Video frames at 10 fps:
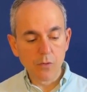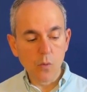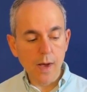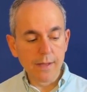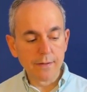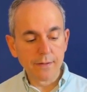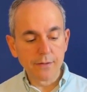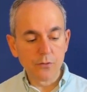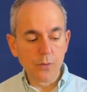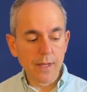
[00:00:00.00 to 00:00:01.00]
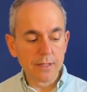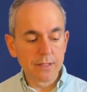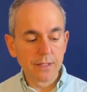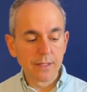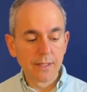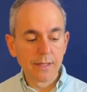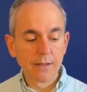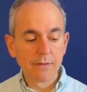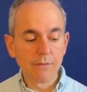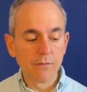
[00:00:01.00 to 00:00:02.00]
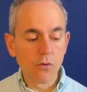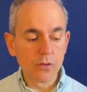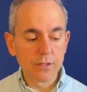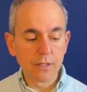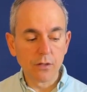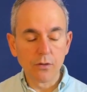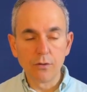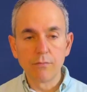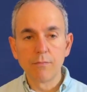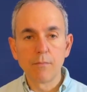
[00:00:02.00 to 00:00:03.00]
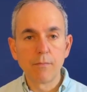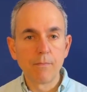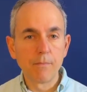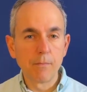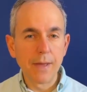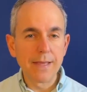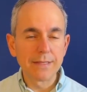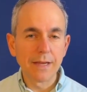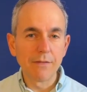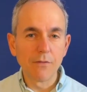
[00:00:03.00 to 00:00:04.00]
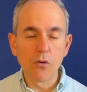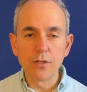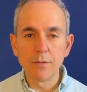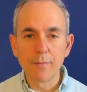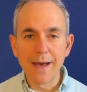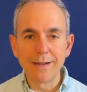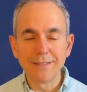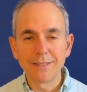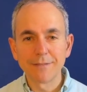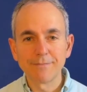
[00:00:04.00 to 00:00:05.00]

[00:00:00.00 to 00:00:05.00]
wider range voicing or bass and voicing patterns.